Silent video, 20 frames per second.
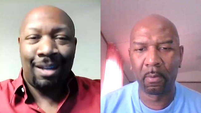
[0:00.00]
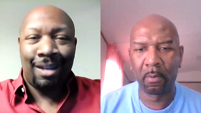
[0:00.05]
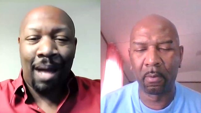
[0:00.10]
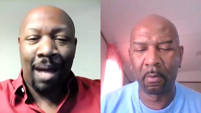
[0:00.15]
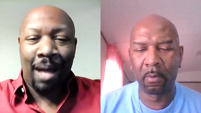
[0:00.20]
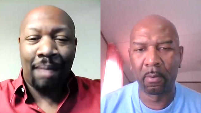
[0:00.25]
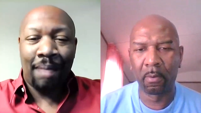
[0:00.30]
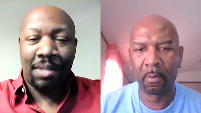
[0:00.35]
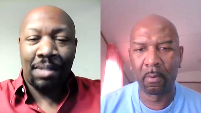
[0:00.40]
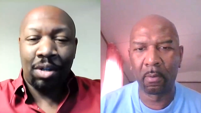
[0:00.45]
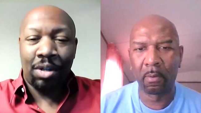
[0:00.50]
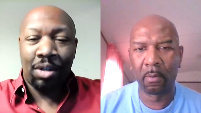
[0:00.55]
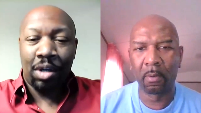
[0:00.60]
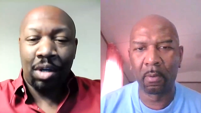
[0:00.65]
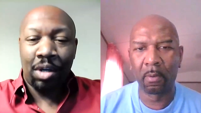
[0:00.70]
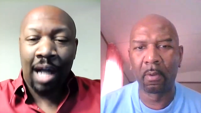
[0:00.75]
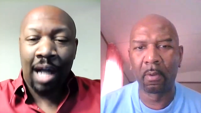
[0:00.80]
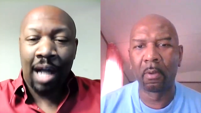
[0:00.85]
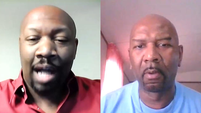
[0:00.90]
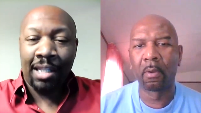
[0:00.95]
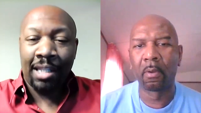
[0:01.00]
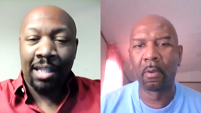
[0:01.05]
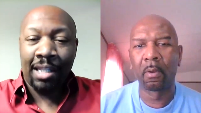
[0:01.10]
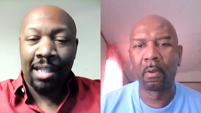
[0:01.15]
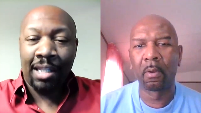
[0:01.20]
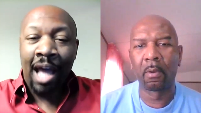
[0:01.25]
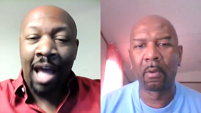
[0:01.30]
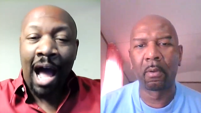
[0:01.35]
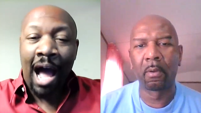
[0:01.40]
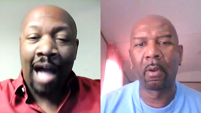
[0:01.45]
Speaker 1: Yeah, but I'm still
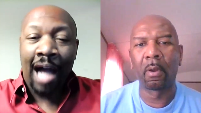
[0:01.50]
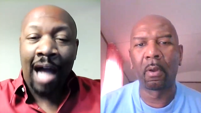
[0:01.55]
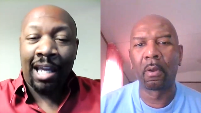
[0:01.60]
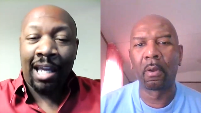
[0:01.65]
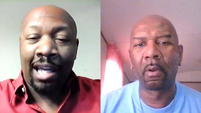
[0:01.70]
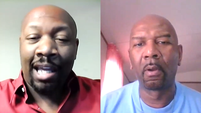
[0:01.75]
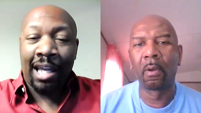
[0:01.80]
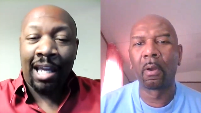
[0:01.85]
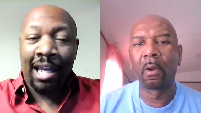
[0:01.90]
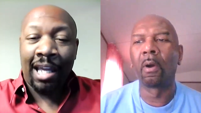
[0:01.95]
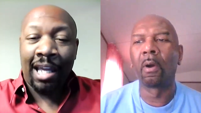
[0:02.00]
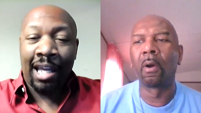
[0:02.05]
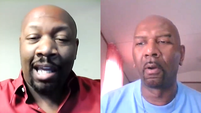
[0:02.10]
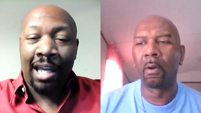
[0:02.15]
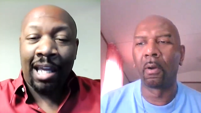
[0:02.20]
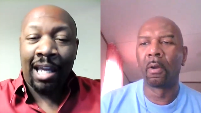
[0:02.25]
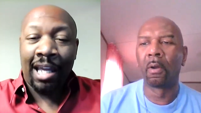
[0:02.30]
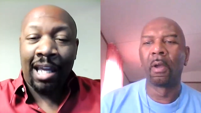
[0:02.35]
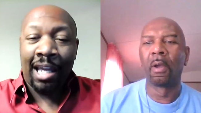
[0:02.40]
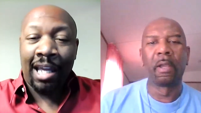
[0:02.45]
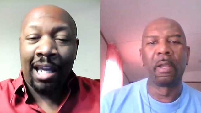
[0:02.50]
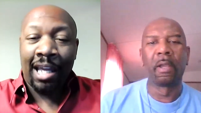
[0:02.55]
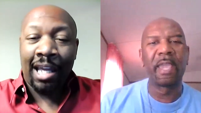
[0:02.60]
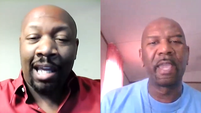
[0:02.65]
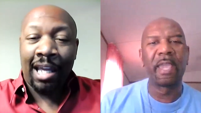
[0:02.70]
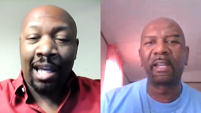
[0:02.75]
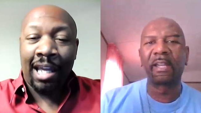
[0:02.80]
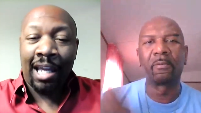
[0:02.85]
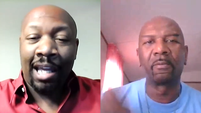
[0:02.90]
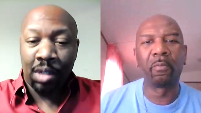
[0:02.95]
here. I can I can
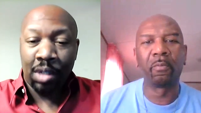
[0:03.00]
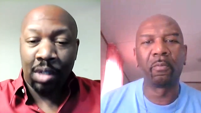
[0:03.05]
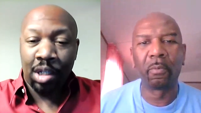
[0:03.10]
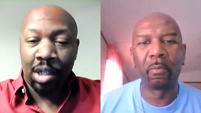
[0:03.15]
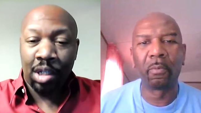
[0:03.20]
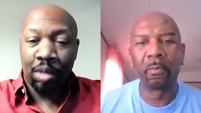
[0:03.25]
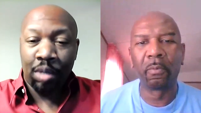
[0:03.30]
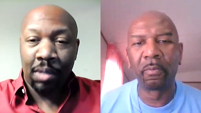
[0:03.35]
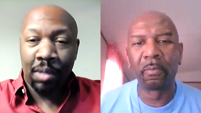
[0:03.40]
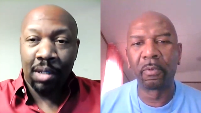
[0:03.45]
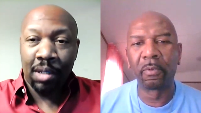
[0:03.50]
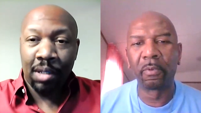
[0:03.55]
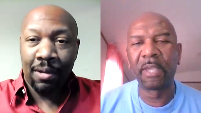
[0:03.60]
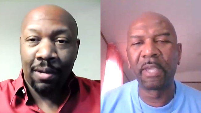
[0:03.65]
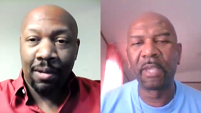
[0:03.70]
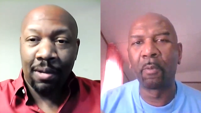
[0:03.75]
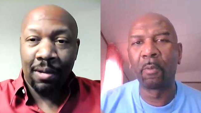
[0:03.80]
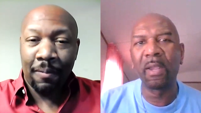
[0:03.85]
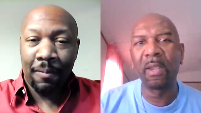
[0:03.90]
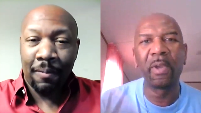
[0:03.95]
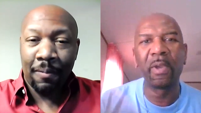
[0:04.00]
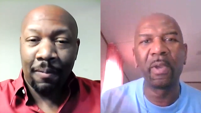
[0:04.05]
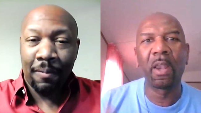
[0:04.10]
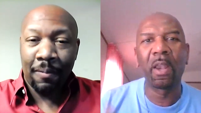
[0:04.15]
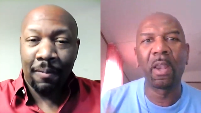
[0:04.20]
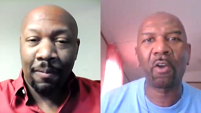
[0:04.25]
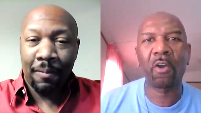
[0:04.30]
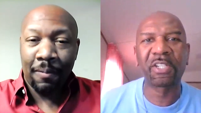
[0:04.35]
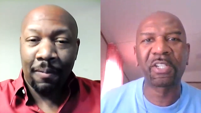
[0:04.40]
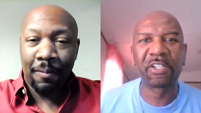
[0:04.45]
fine. Yeah. Hopefully you can hear yeah, me.
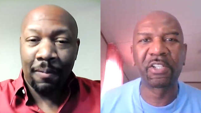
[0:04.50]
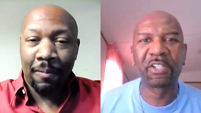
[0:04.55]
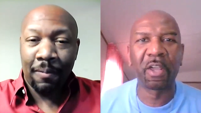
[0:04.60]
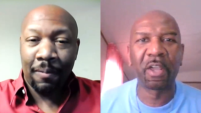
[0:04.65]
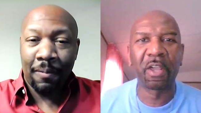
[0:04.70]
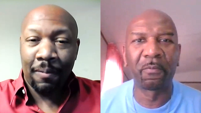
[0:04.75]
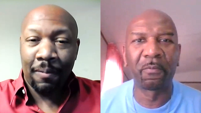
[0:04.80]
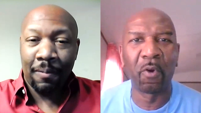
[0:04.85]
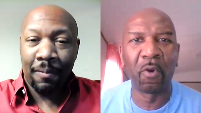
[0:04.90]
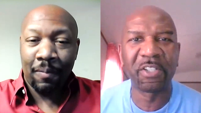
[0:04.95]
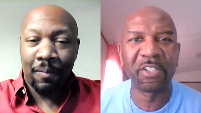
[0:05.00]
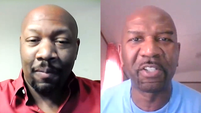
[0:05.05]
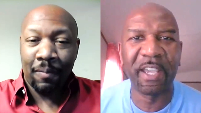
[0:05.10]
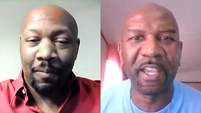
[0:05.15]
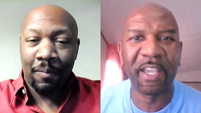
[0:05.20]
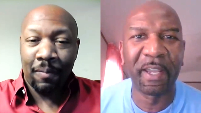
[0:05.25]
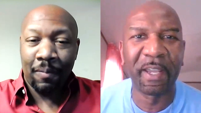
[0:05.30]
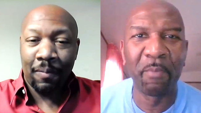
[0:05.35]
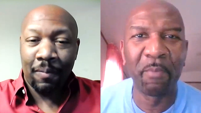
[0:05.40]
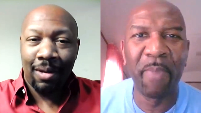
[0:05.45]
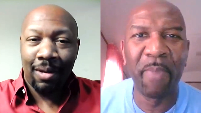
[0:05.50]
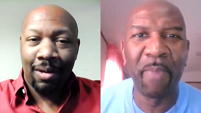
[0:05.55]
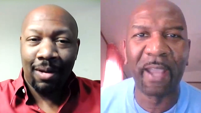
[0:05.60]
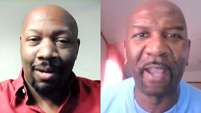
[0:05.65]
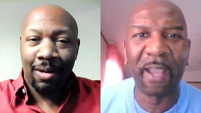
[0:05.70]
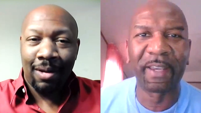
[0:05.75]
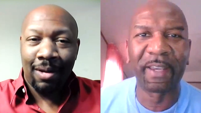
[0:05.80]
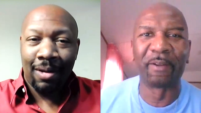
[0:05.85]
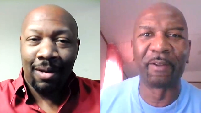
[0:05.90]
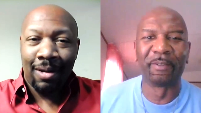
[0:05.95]
We,
Speaker 2: we lost each other for a second.
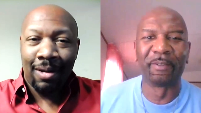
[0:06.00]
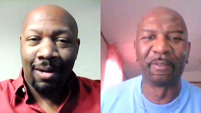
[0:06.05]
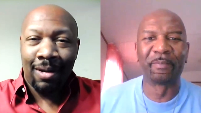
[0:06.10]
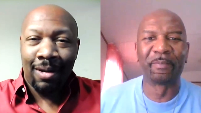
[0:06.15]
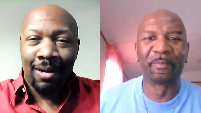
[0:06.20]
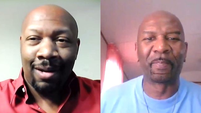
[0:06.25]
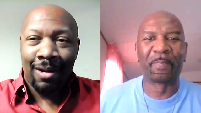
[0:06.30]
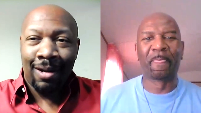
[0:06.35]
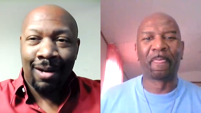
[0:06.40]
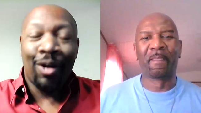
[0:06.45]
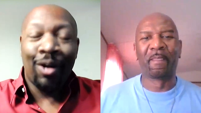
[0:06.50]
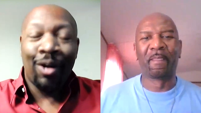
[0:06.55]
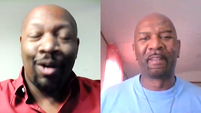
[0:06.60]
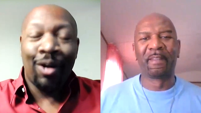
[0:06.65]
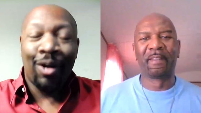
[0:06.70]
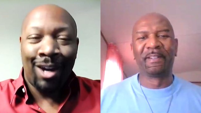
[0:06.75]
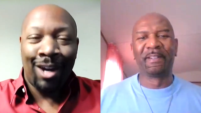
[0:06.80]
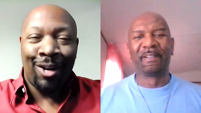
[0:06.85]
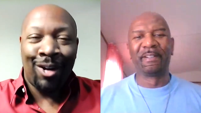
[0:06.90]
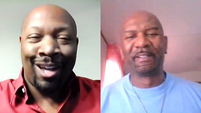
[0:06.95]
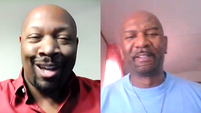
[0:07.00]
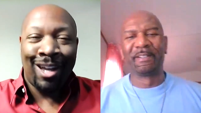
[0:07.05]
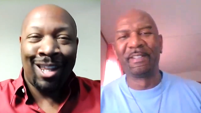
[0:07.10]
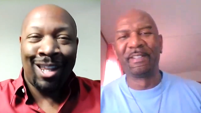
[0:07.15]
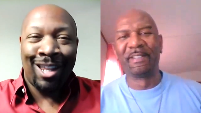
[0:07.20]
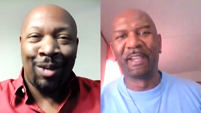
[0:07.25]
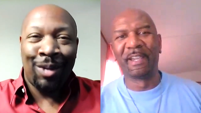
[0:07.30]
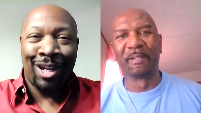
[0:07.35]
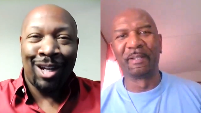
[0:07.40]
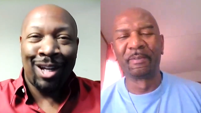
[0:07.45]
I'm back now.
Speaker 1: Okay,
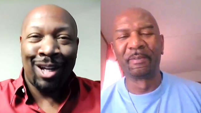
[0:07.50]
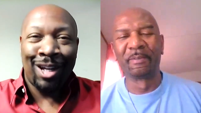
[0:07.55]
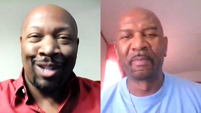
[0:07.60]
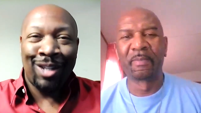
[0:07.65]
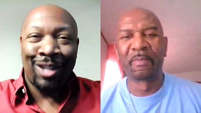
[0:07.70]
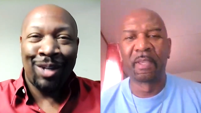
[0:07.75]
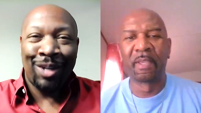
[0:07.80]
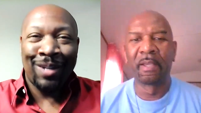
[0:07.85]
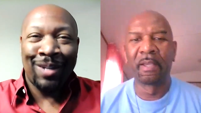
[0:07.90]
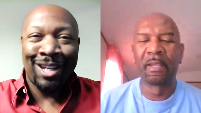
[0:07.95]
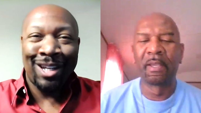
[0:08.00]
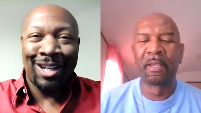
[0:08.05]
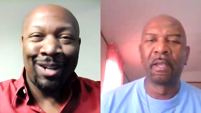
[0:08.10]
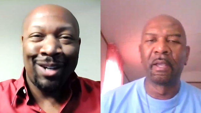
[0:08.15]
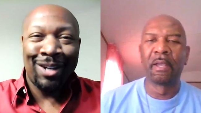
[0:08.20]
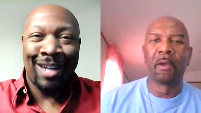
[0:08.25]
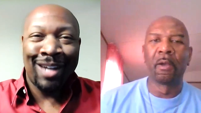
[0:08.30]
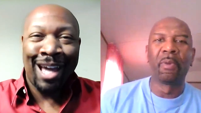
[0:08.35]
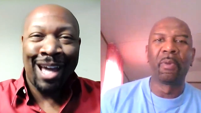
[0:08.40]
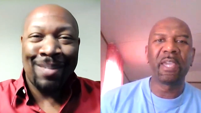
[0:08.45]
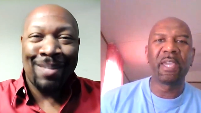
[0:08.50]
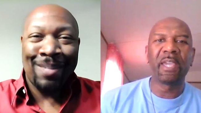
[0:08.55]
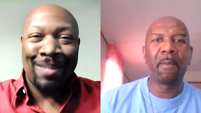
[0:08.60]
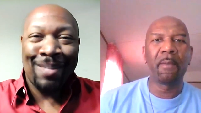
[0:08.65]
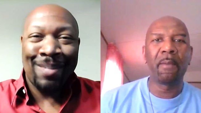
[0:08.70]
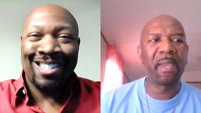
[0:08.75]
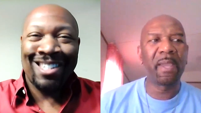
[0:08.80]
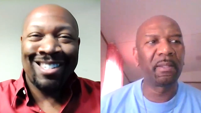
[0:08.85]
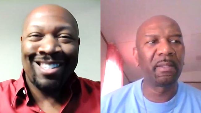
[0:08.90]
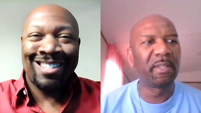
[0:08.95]
okay. Yeah. There we go. There we go.
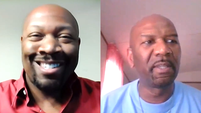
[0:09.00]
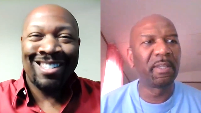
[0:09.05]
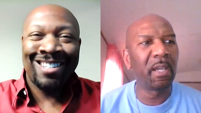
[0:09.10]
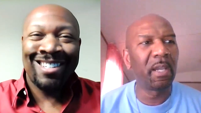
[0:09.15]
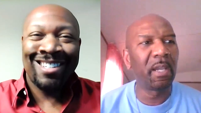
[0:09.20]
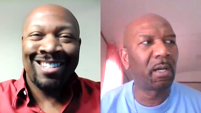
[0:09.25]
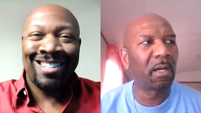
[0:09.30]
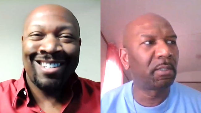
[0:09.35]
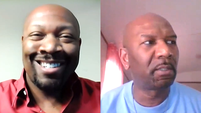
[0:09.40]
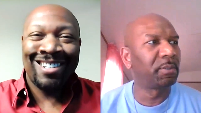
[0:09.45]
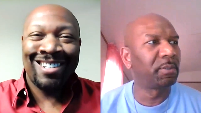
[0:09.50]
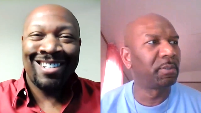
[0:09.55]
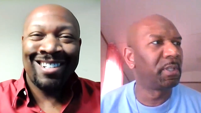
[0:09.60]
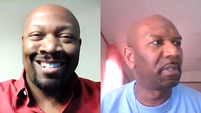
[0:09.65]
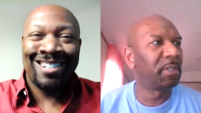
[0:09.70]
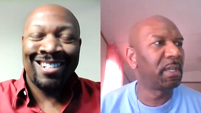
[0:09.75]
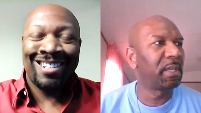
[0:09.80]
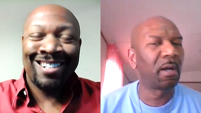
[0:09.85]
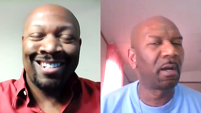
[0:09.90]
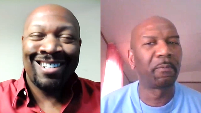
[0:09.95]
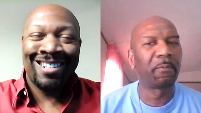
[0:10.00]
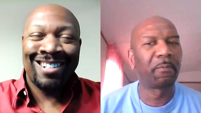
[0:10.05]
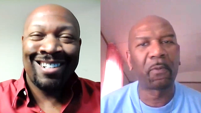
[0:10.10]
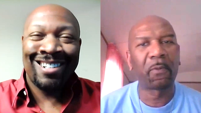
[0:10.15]
Yeah, yeah
Speaker 2: man. The uh the